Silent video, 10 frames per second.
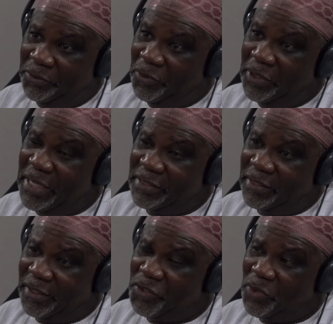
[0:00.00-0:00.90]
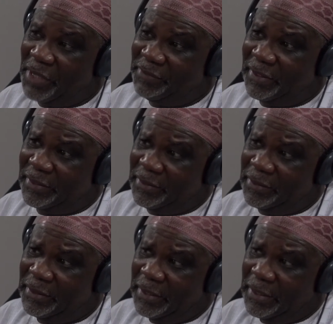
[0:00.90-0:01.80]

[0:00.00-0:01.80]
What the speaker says: Nigerians were very